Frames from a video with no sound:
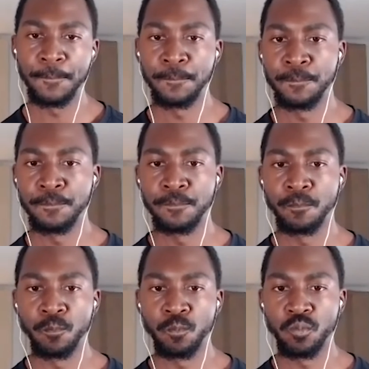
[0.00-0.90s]

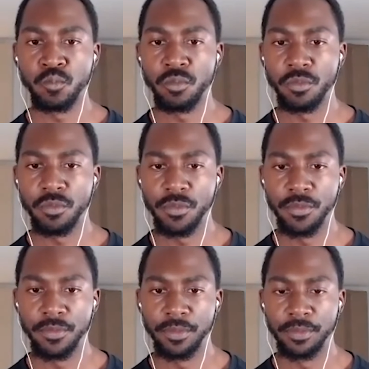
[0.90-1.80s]

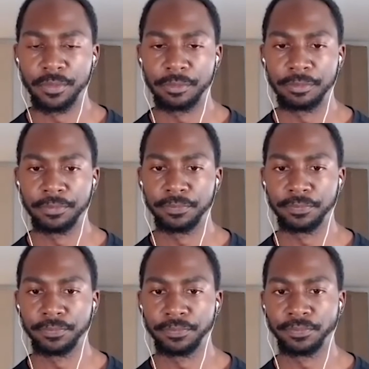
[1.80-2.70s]

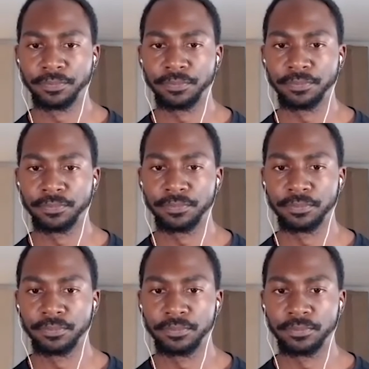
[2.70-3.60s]

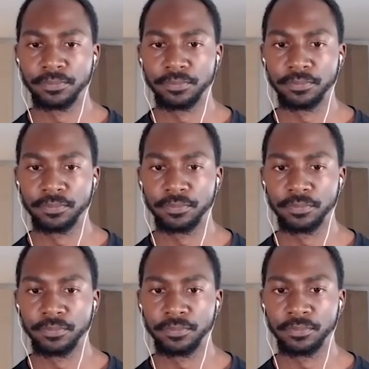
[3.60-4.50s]

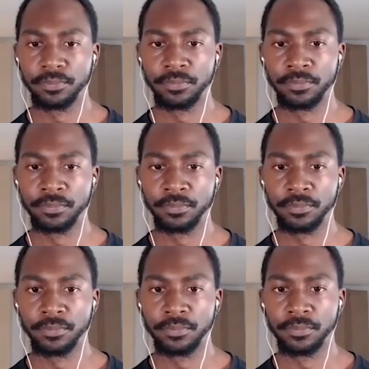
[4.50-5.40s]

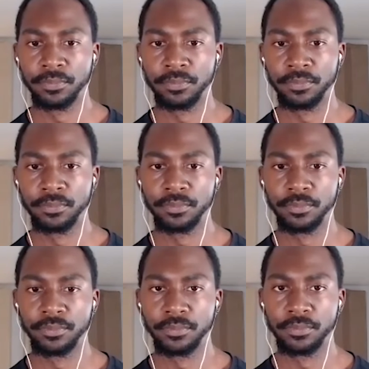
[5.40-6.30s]
[no speech]